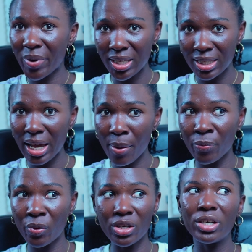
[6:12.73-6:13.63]
by
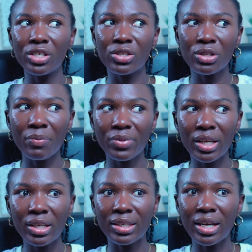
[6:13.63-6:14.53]
step, but it's
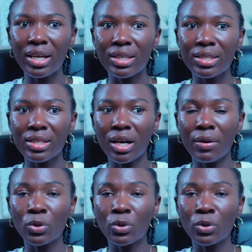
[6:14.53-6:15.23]
something that